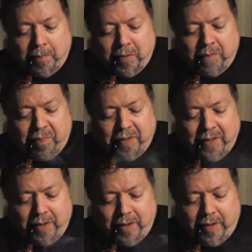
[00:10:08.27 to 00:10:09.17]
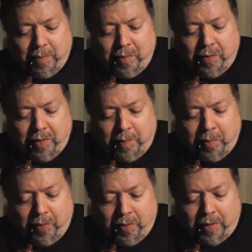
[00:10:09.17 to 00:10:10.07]
I'm finding out more and
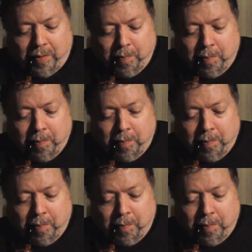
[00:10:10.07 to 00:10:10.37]
more